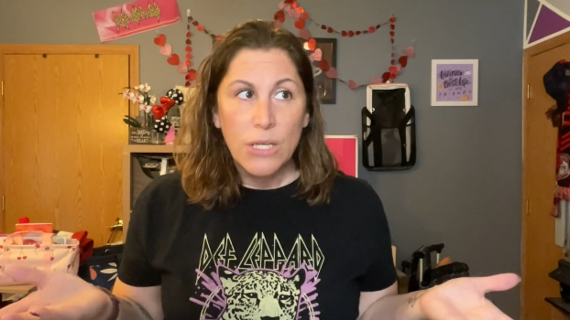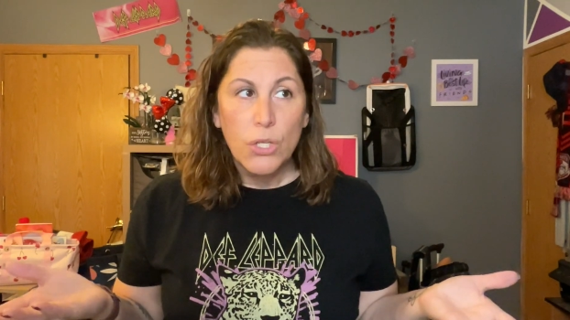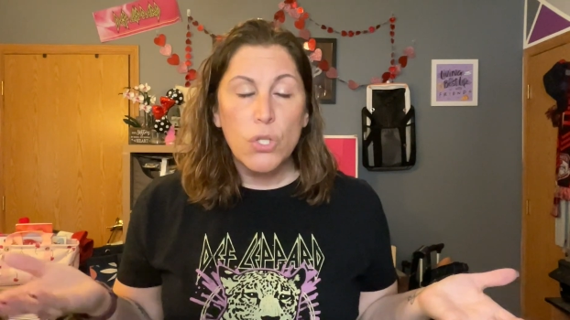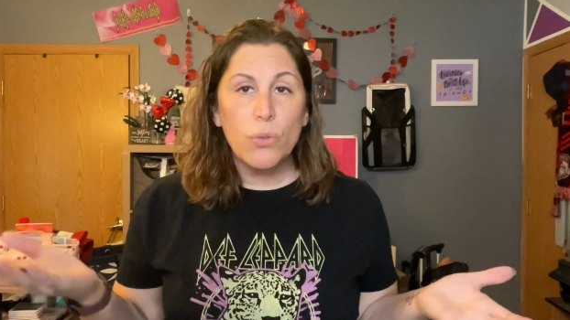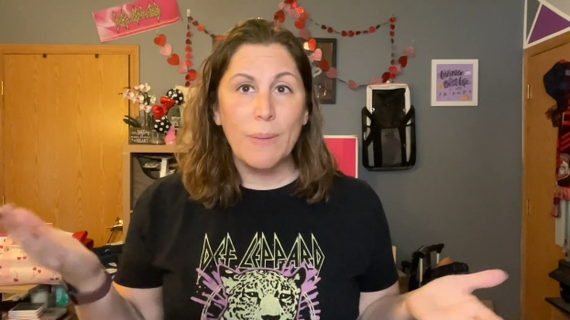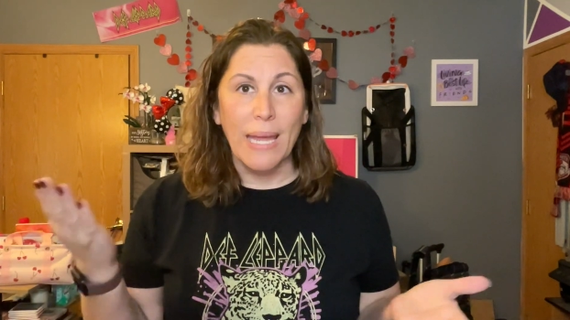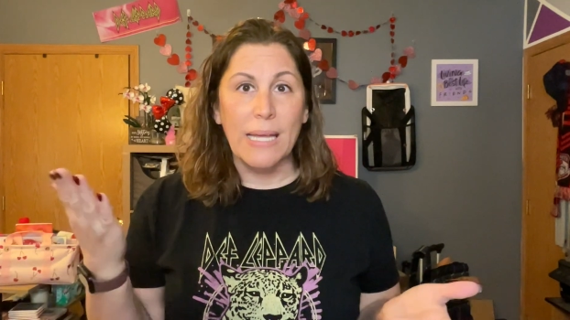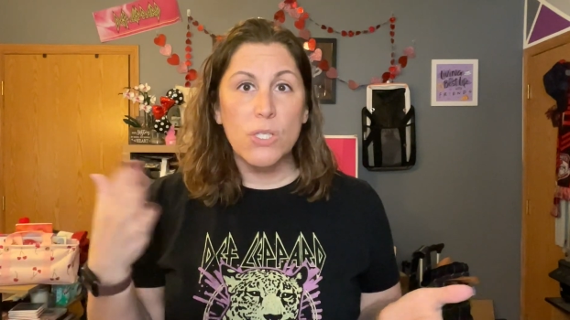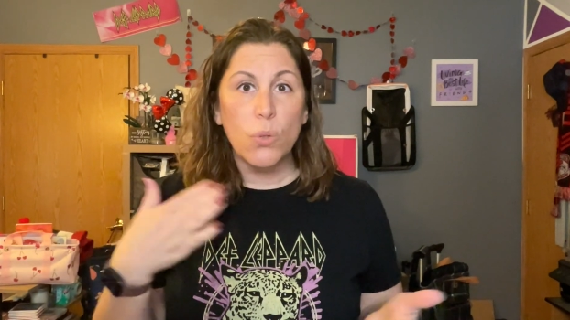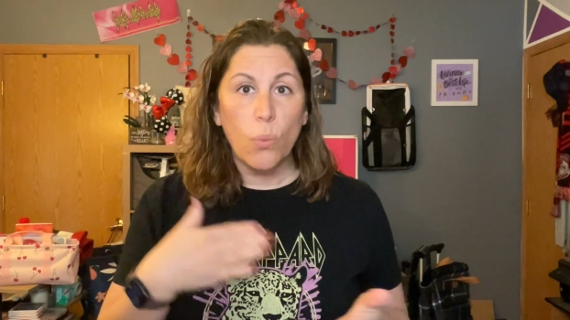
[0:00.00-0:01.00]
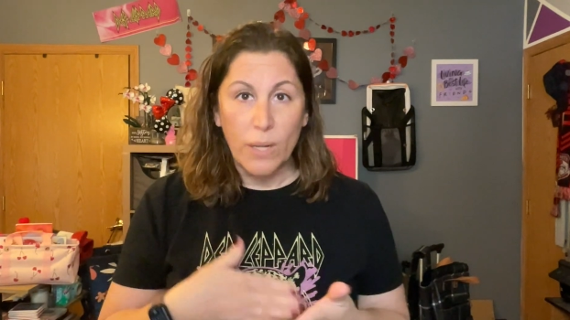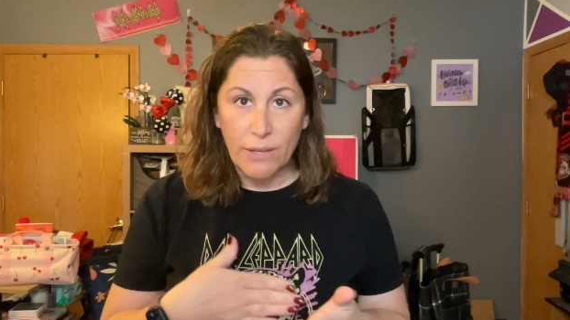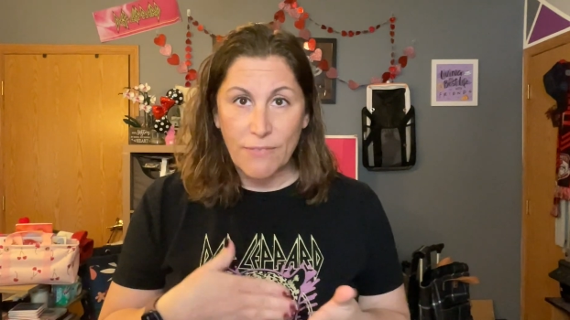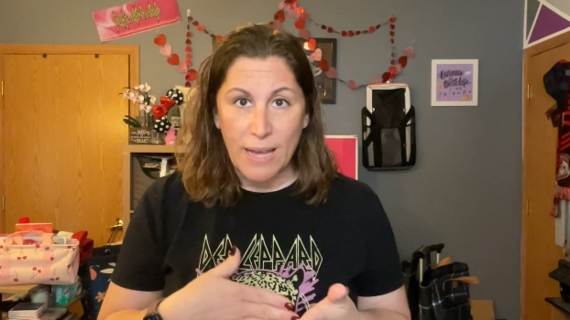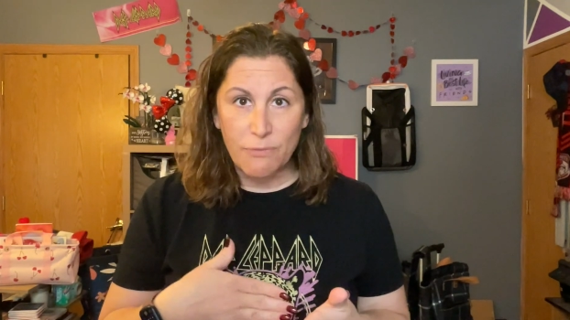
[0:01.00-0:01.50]
you make
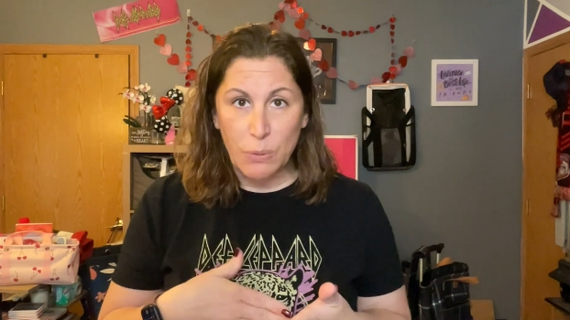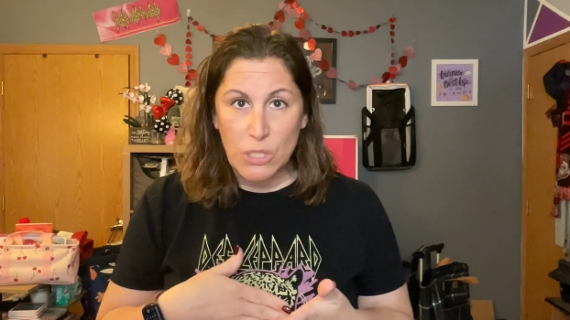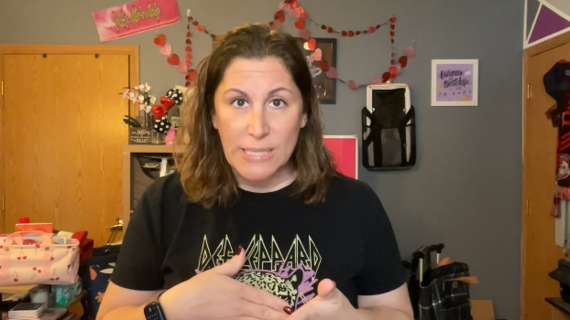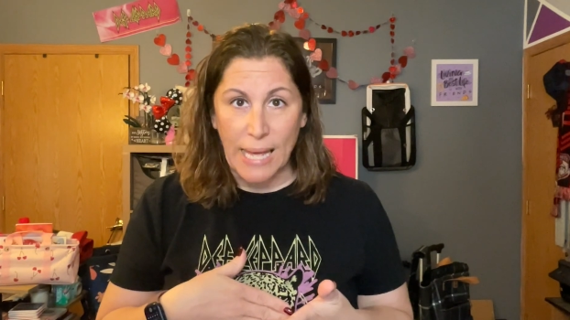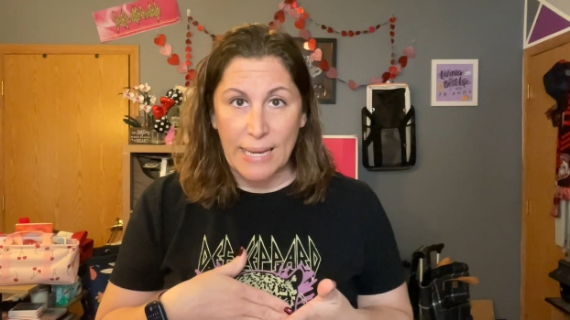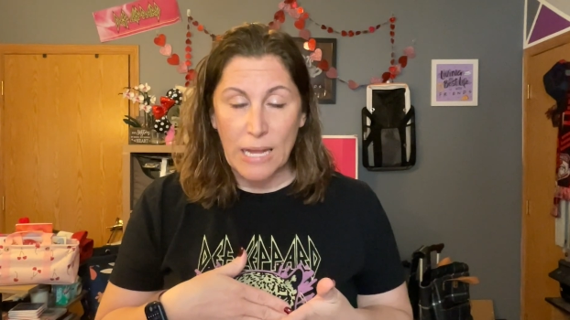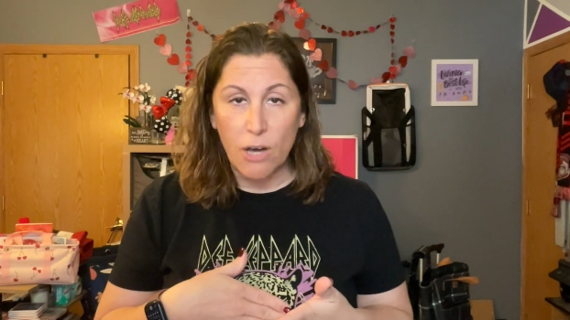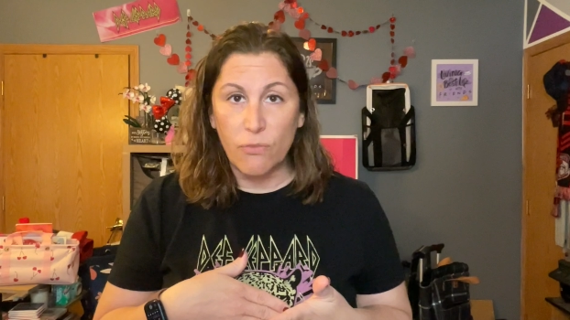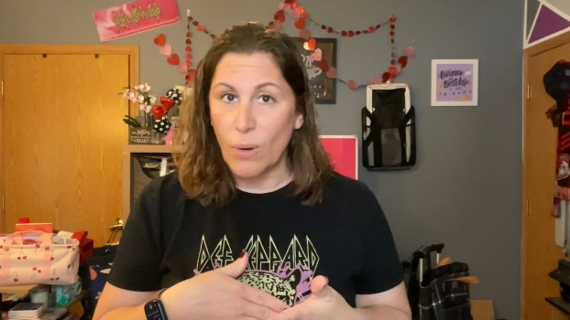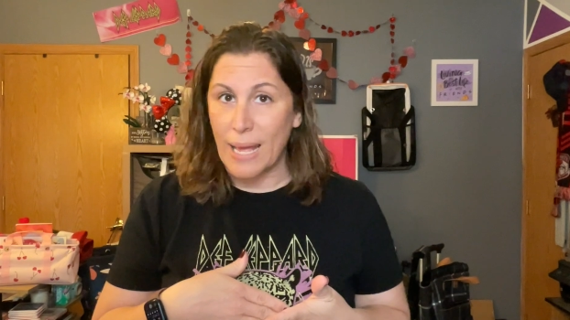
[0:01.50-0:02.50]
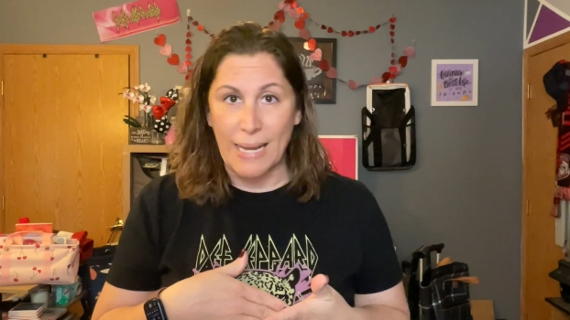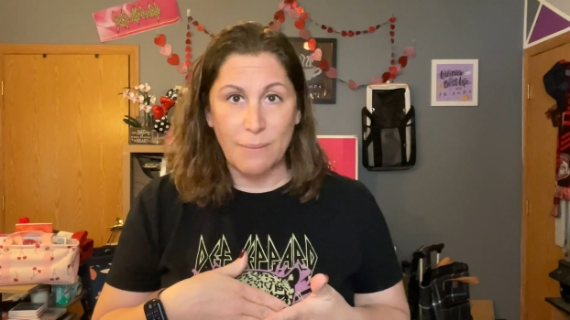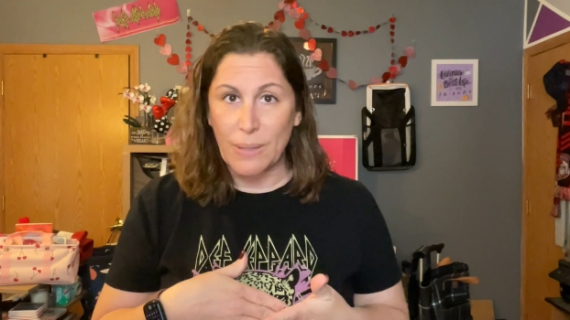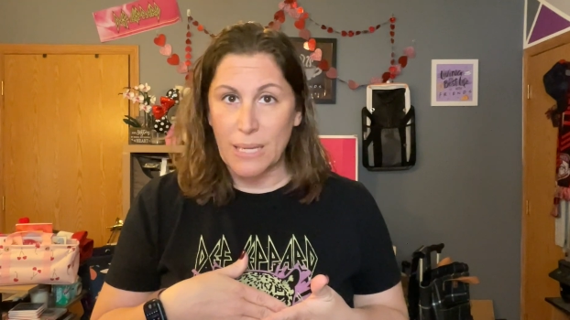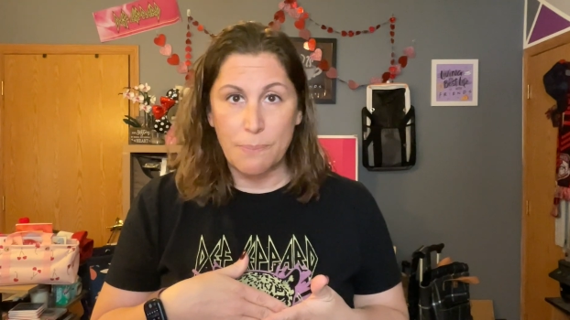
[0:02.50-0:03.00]
25% of what
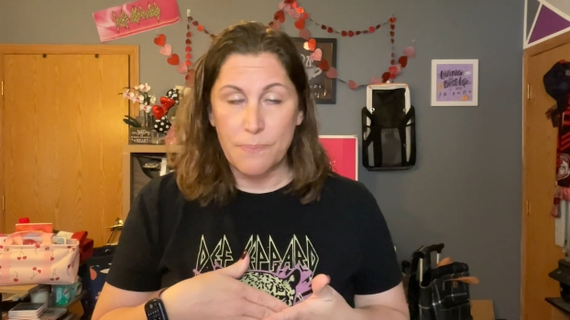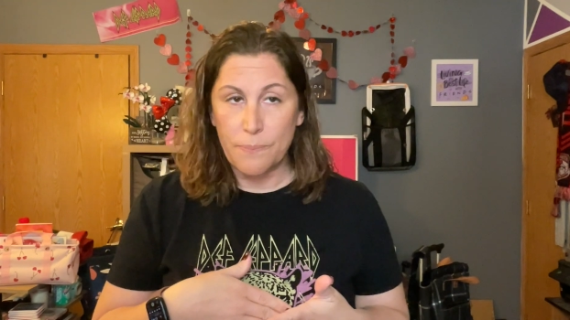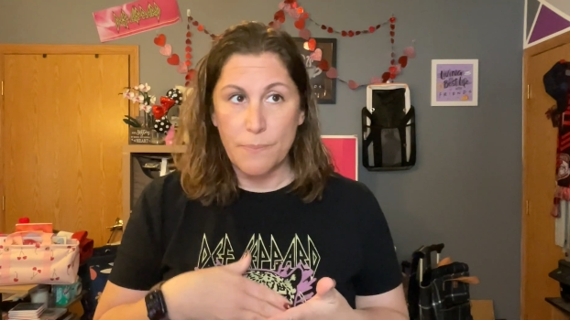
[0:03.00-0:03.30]
anybody